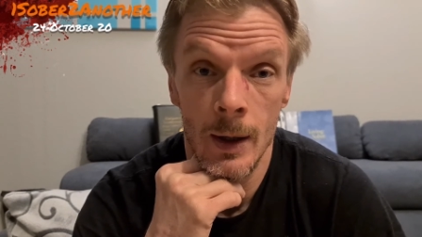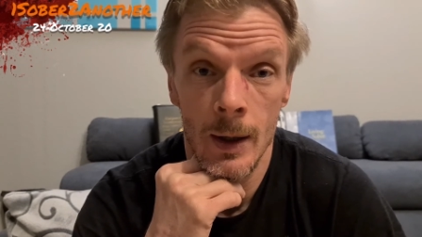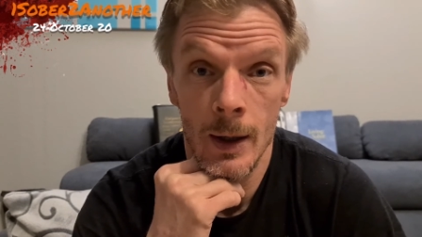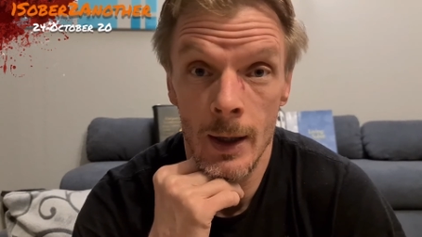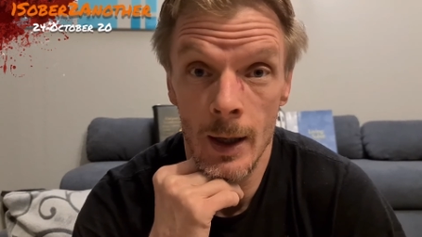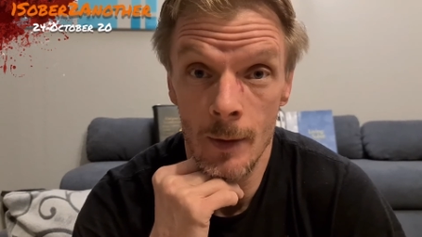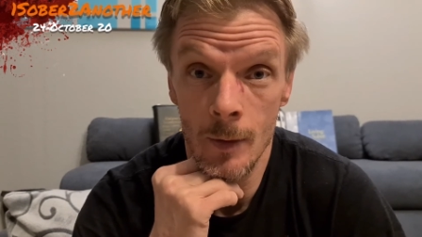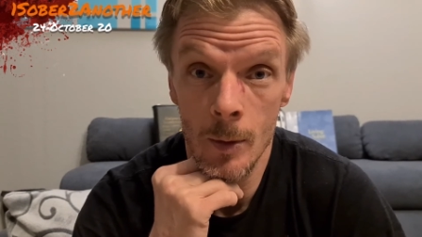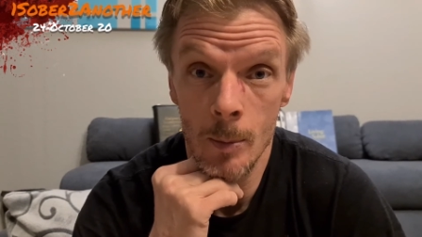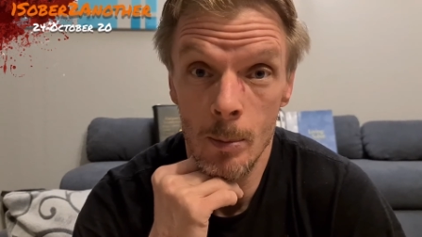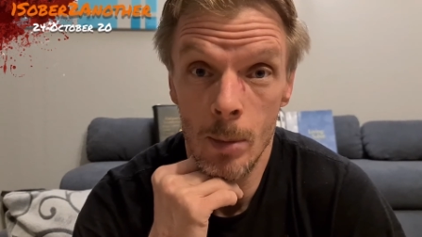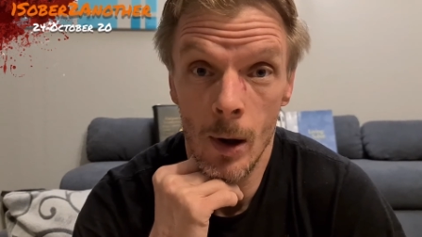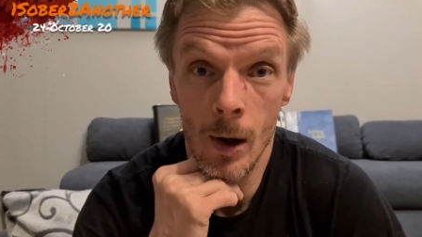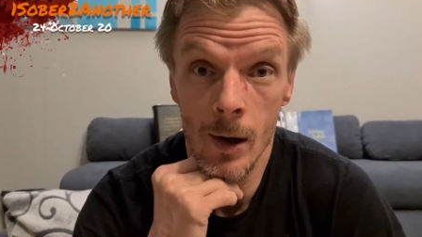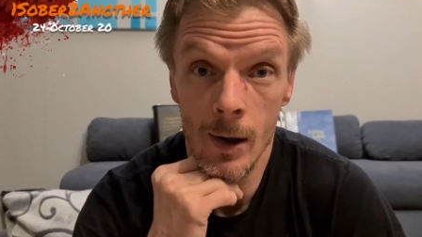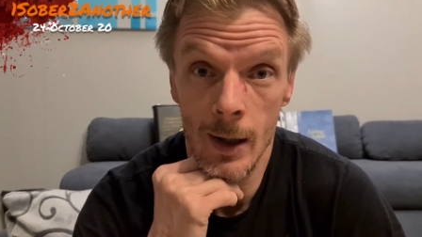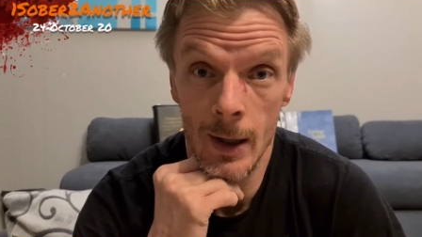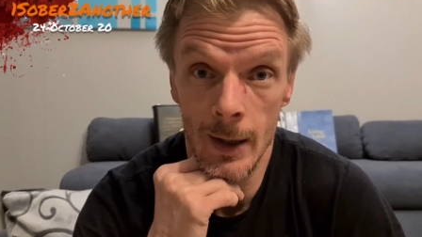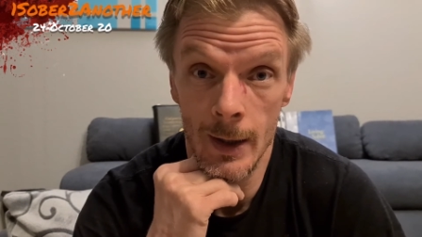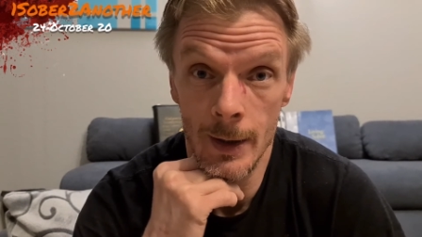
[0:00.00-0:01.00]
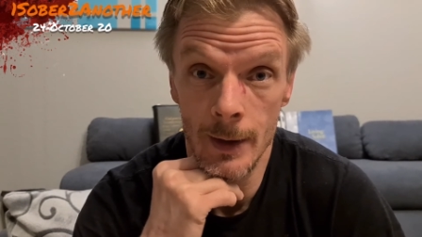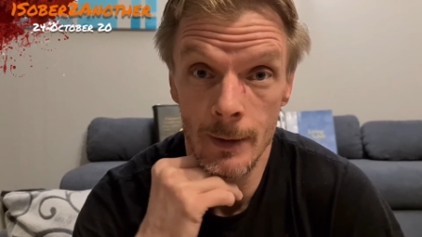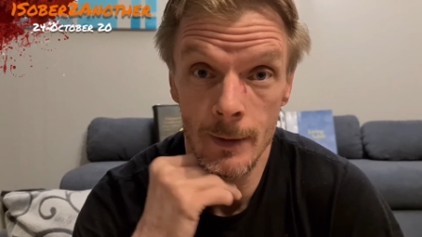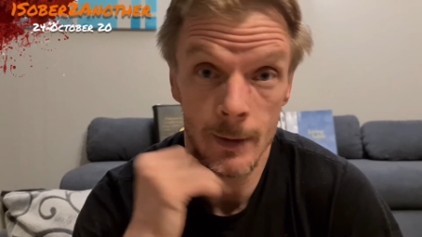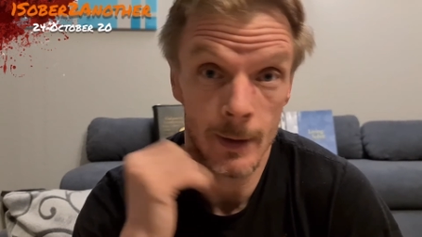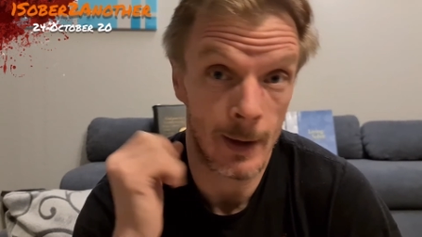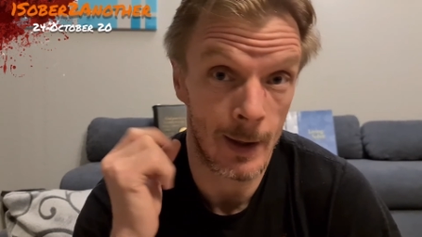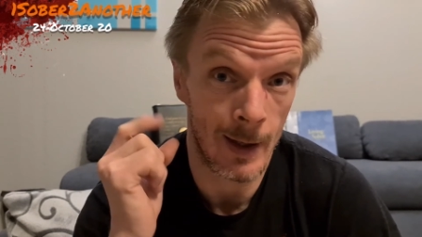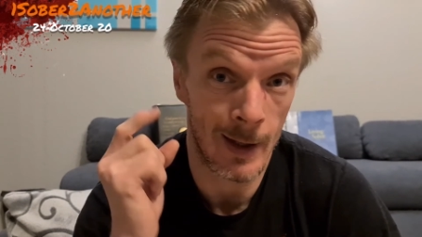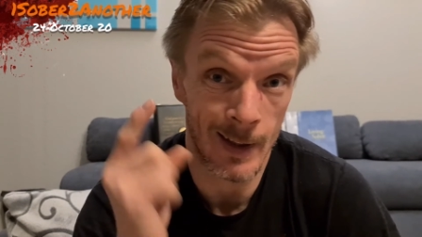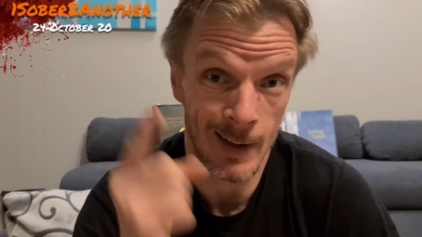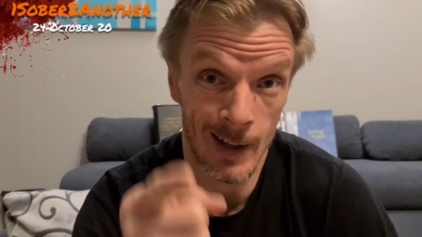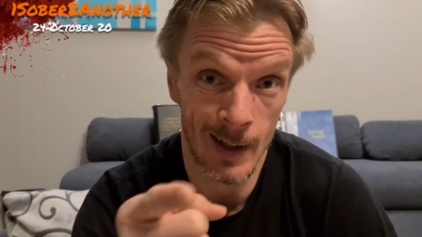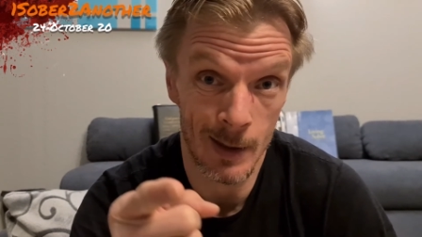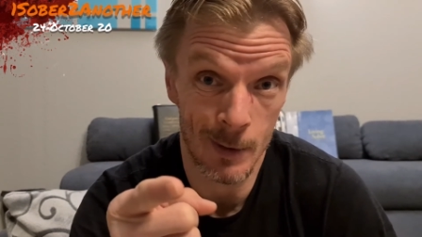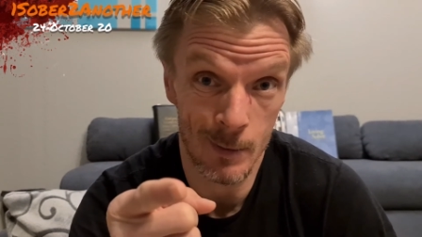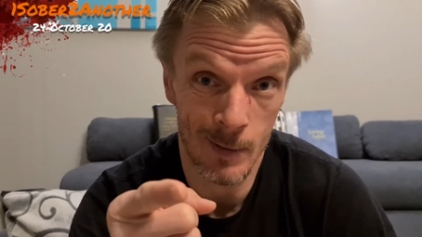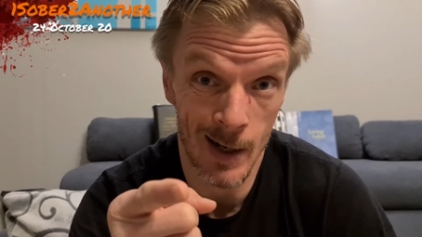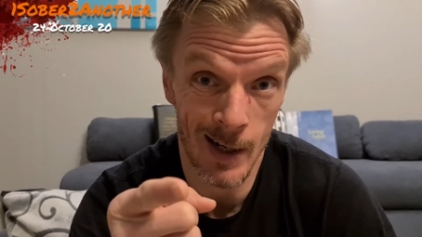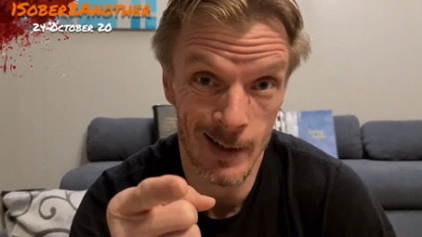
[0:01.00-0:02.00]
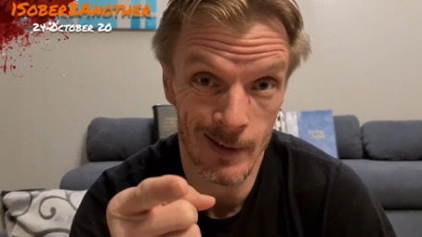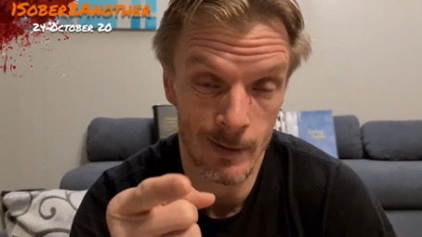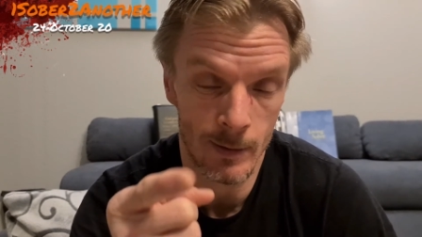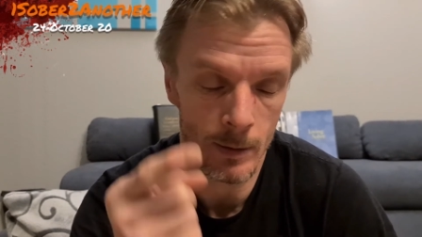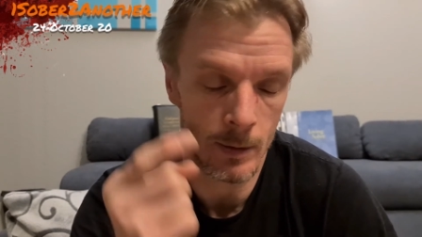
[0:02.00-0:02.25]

Kevin Barheit, I got it right.